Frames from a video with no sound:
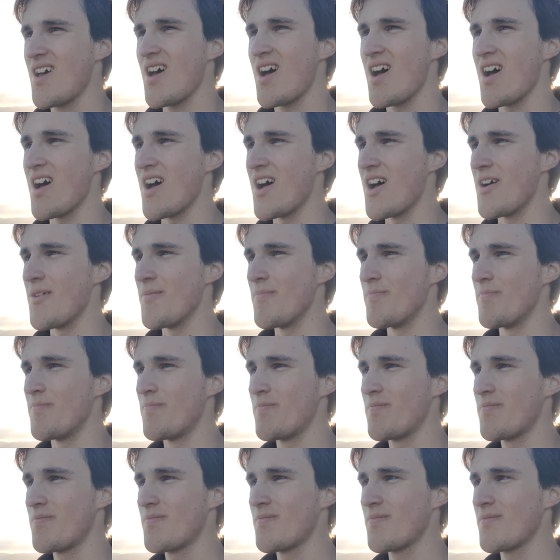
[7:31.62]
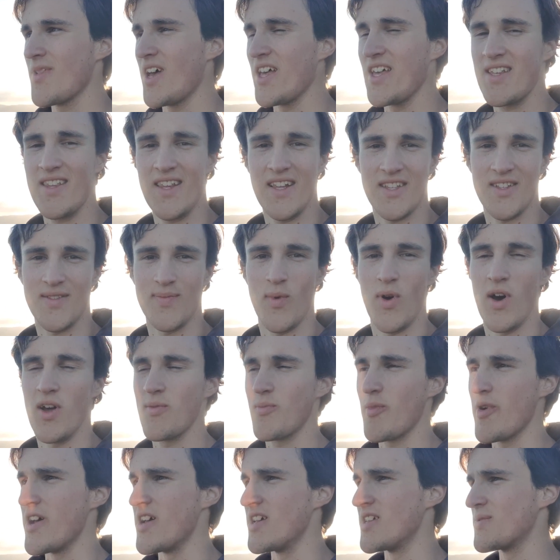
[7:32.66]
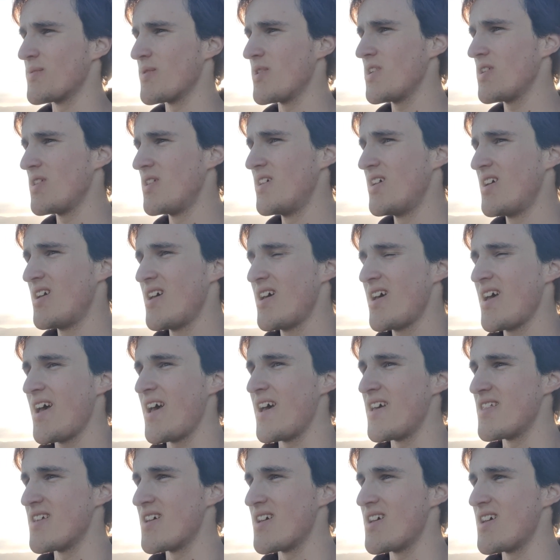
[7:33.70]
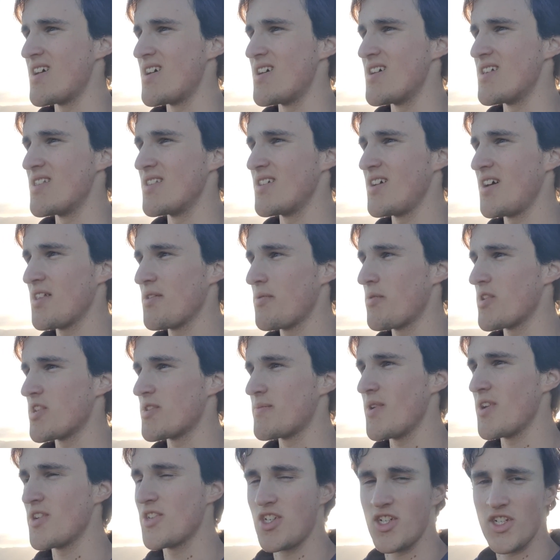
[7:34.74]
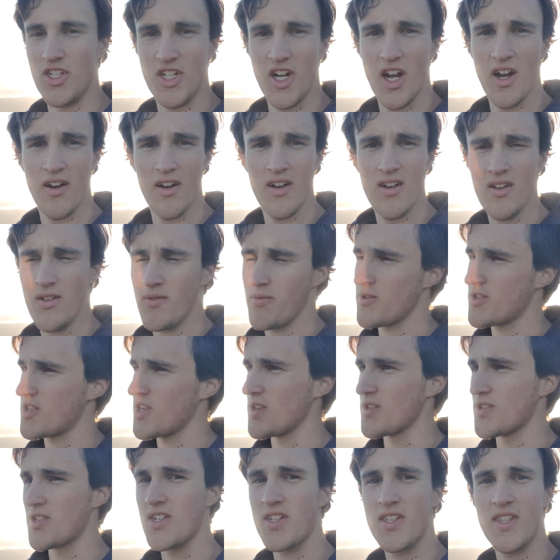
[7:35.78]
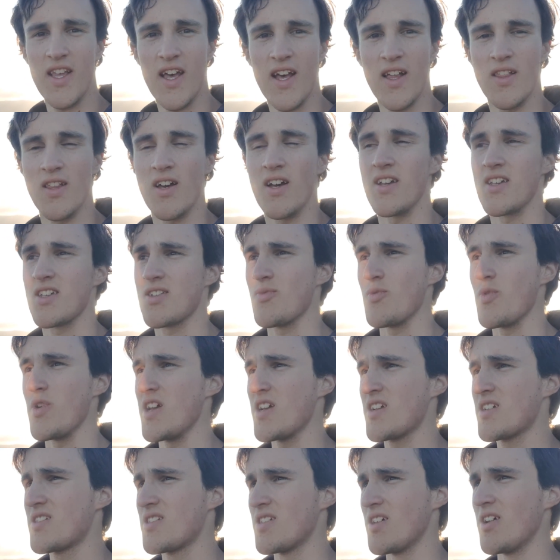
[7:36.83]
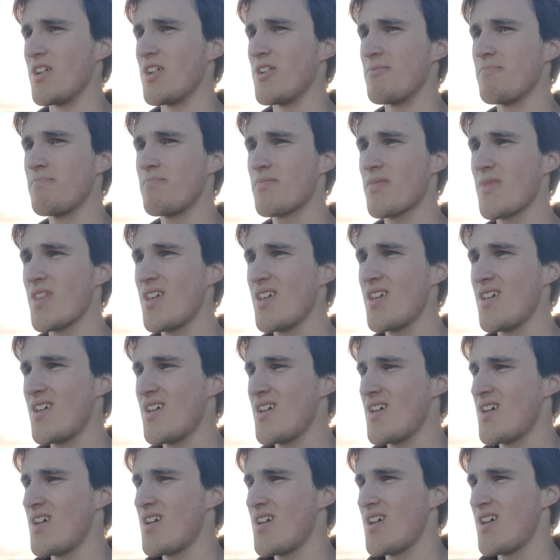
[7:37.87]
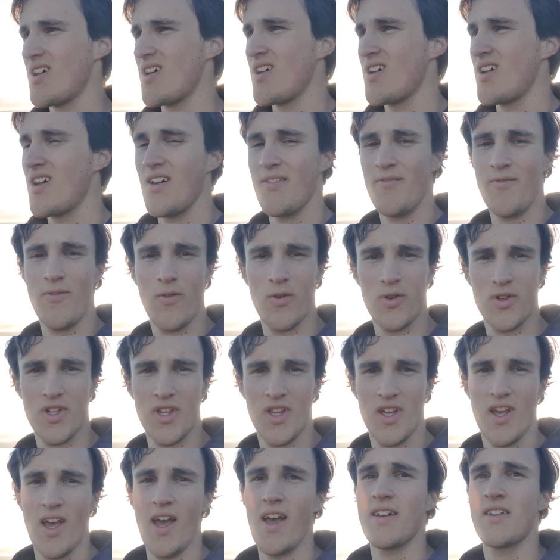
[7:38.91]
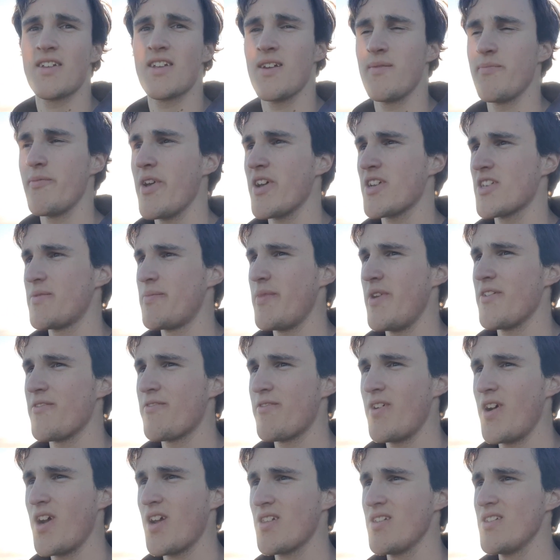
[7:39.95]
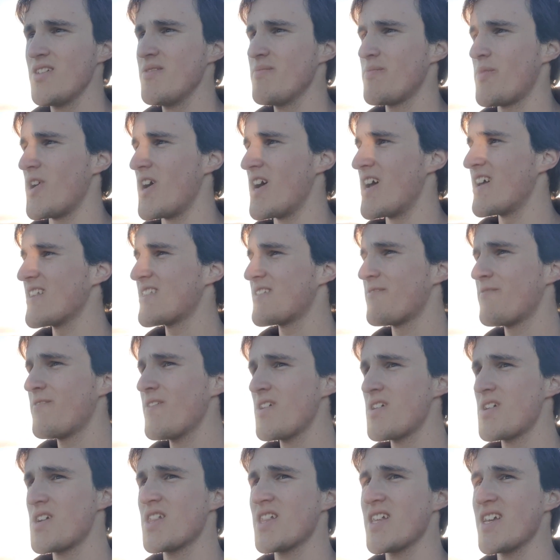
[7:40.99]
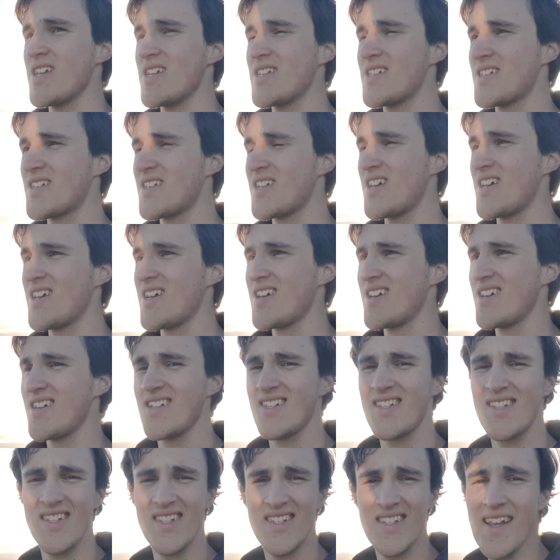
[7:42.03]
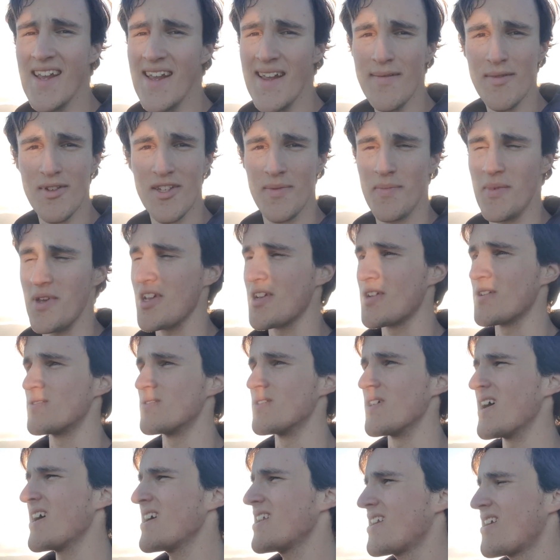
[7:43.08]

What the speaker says: I think that's one way as well. And then the other one is Mount Uriarra, which I was just there last week, so unfortunately I had to come back to Mount Franklin, but at the very least, it seems to be good light.